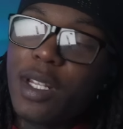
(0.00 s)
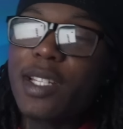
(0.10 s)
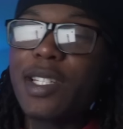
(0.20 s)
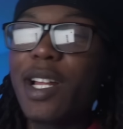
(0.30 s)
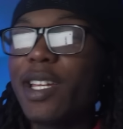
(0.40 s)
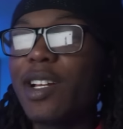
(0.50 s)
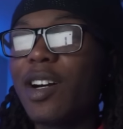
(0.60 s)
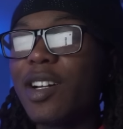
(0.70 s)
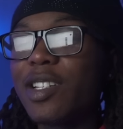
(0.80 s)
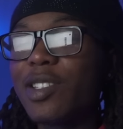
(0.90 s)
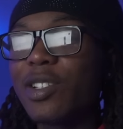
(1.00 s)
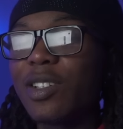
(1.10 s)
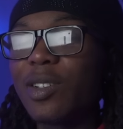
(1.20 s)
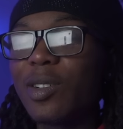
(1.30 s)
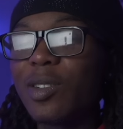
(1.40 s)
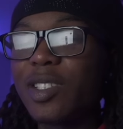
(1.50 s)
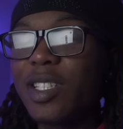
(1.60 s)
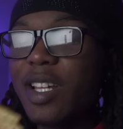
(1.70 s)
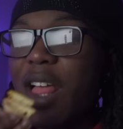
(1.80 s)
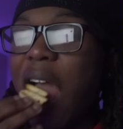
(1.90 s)
Damn, should I eat all this on the
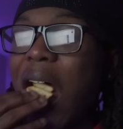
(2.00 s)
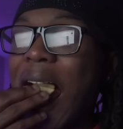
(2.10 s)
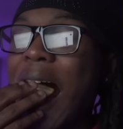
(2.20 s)
shit?